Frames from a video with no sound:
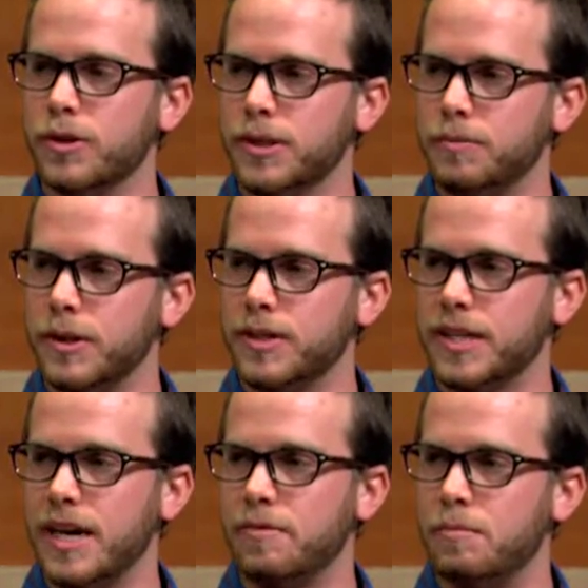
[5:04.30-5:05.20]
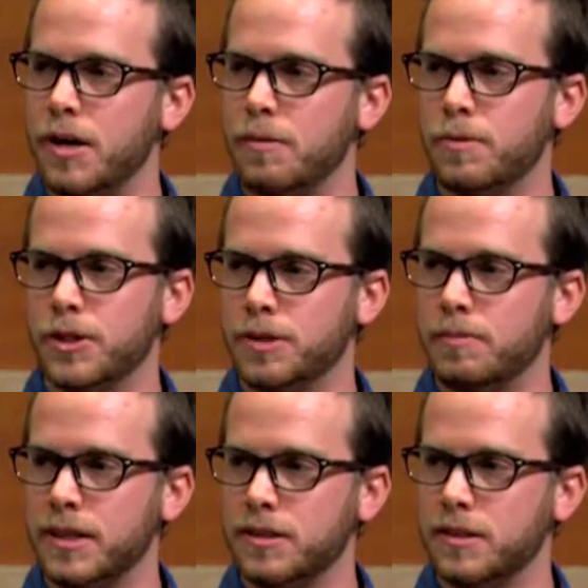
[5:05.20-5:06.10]
experience to have a better
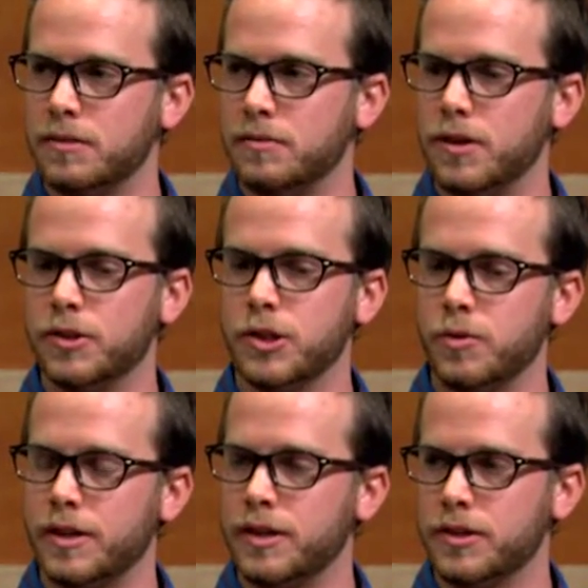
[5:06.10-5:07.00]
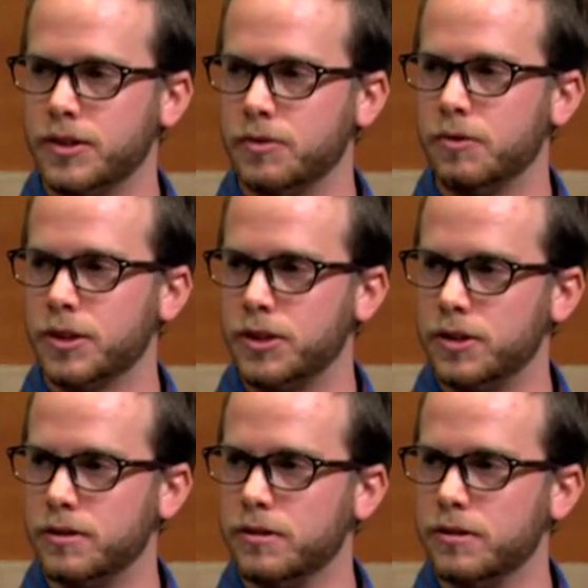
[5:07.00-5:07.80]
perspective of someone else's religion.